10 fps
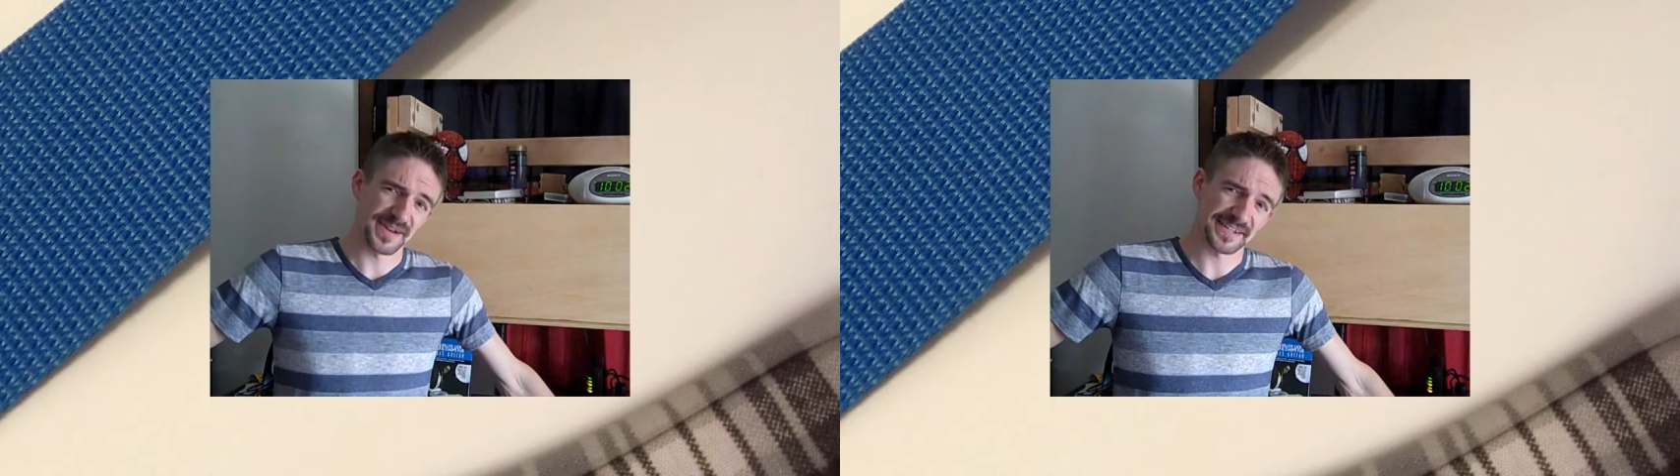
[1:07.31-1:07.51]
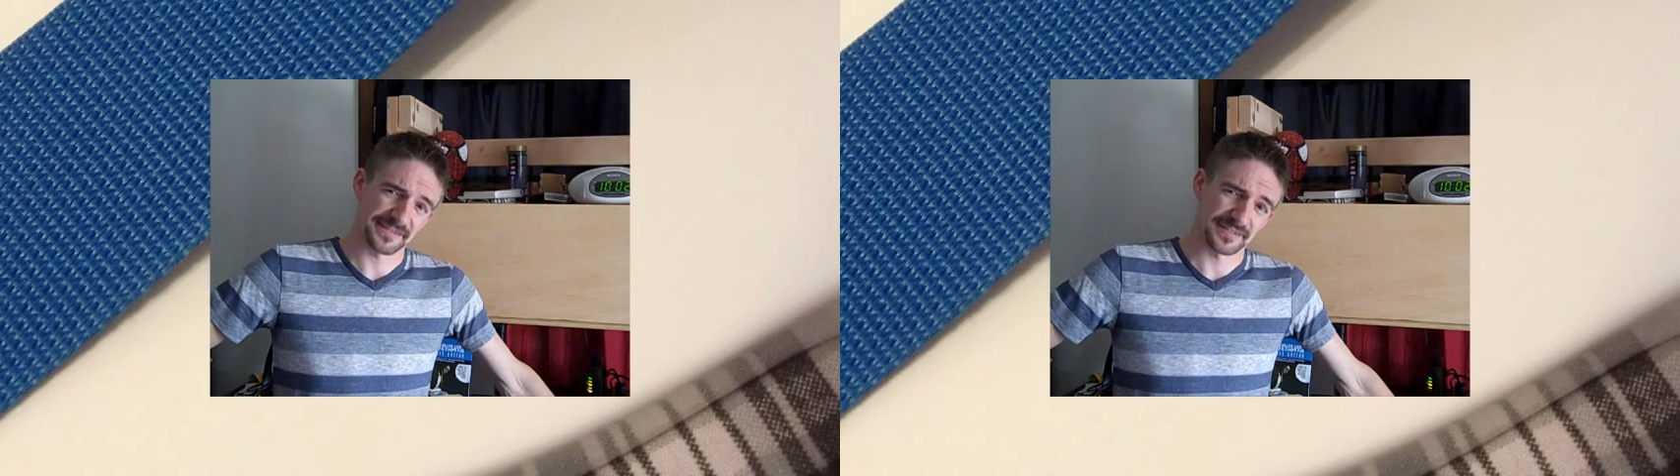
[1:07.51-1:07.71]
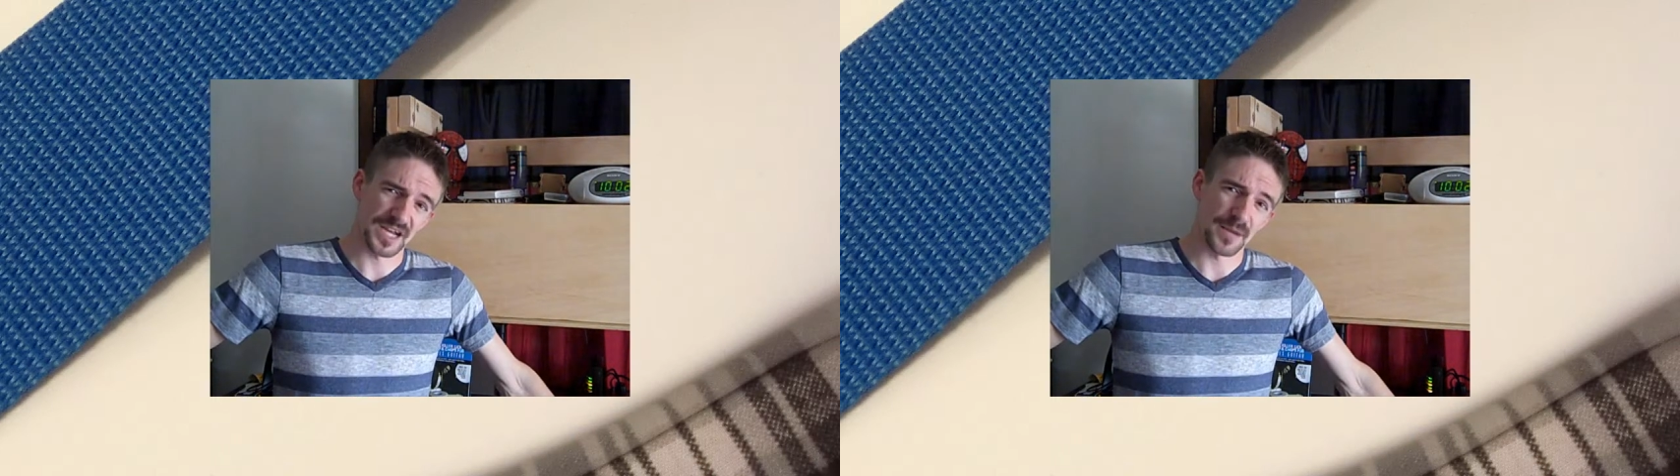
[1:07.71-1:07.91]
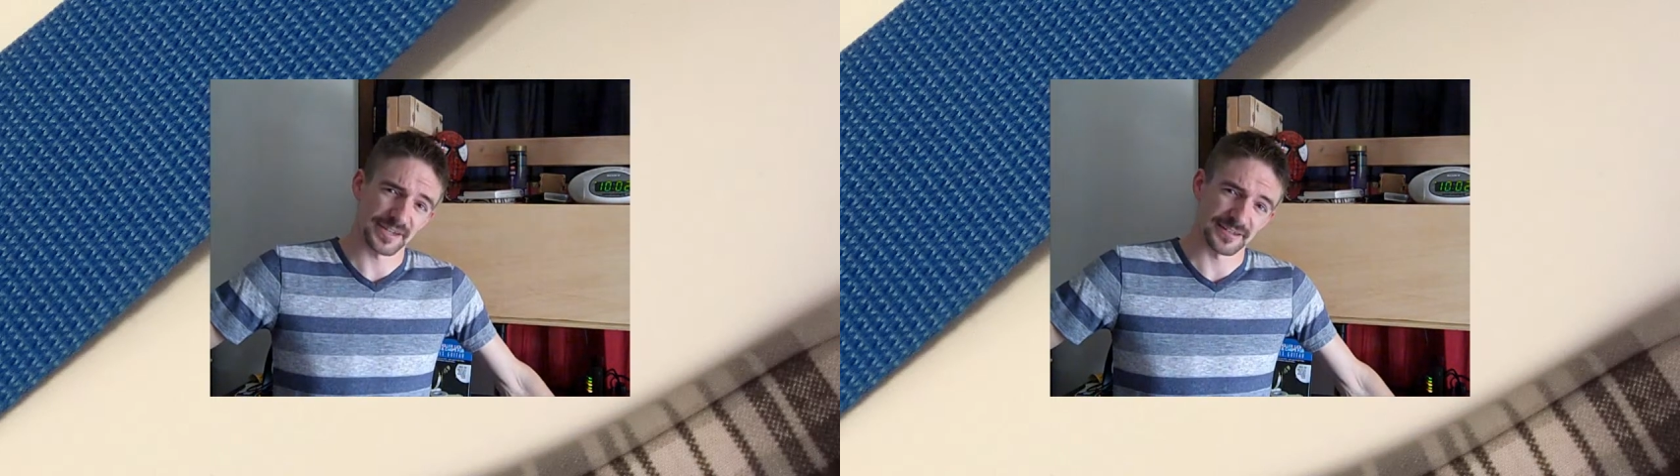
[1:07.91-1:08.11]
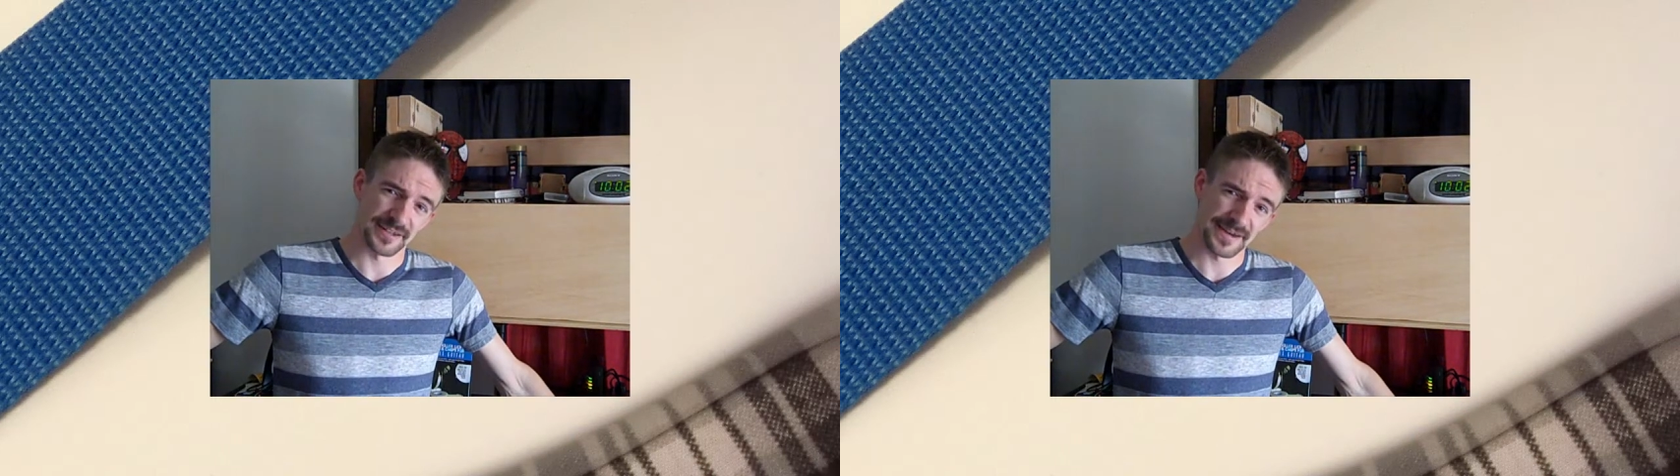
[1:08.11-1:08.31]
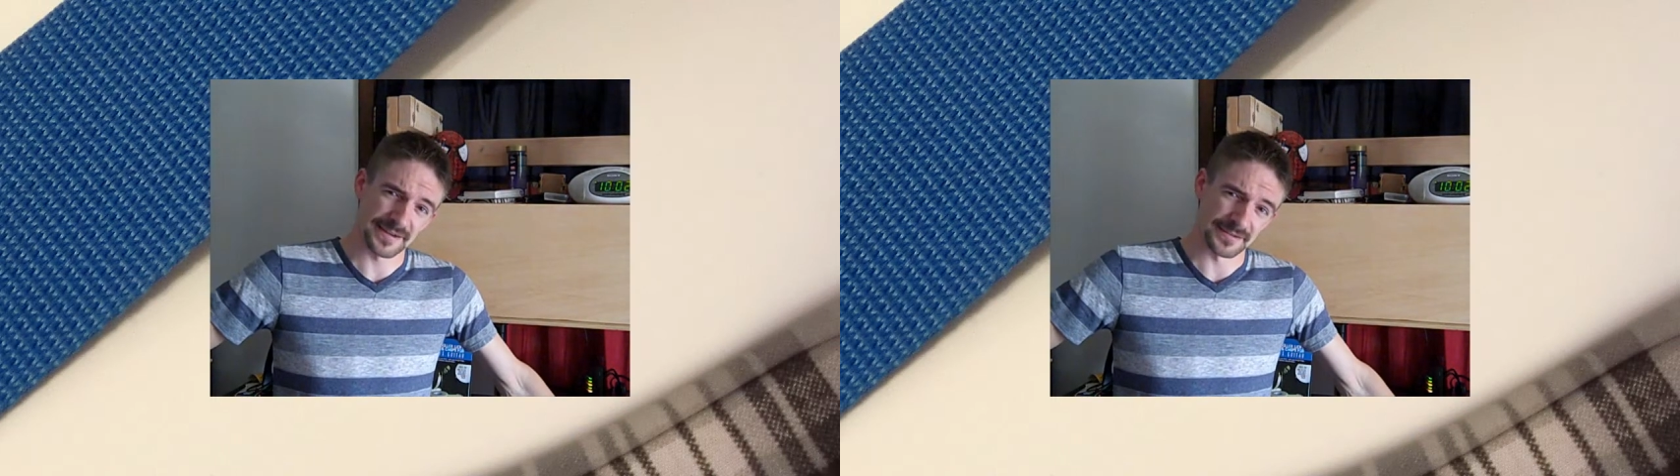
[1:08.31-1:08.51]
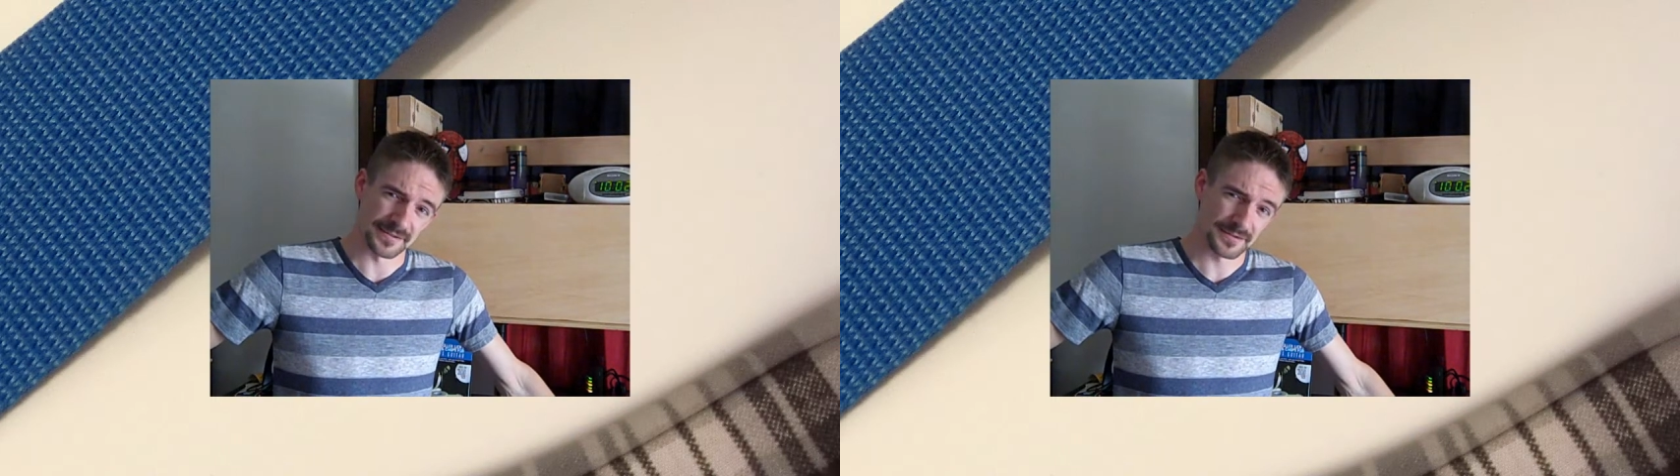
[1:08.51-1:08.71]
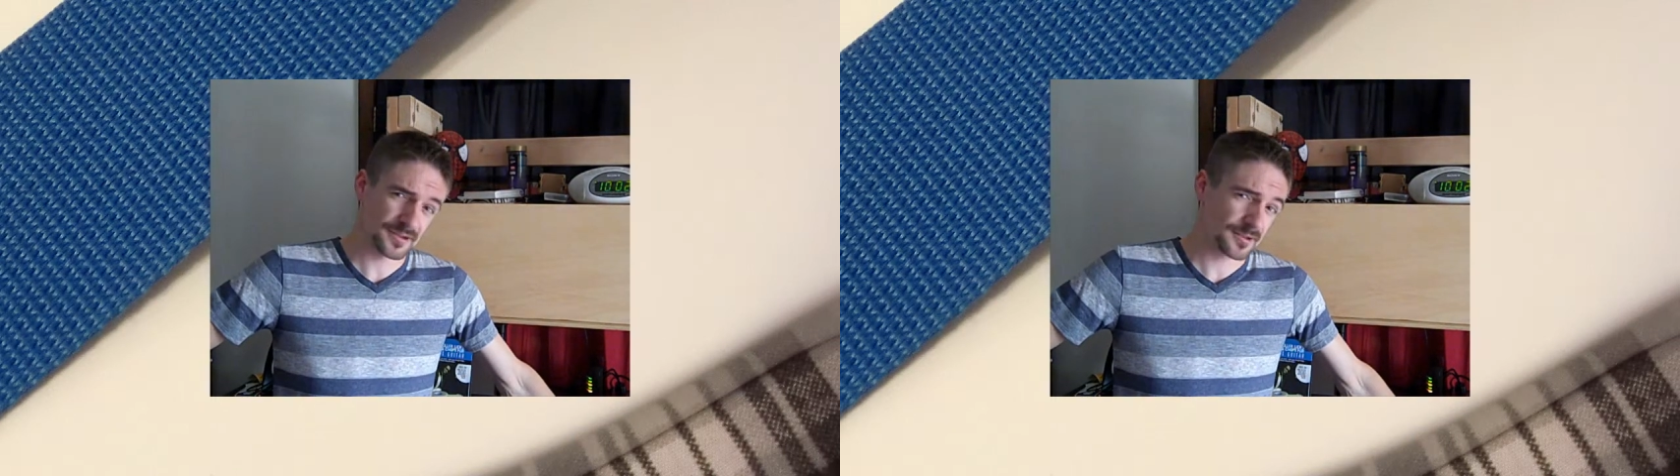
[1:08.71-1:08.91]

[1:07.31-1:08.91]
back to the topic at hand.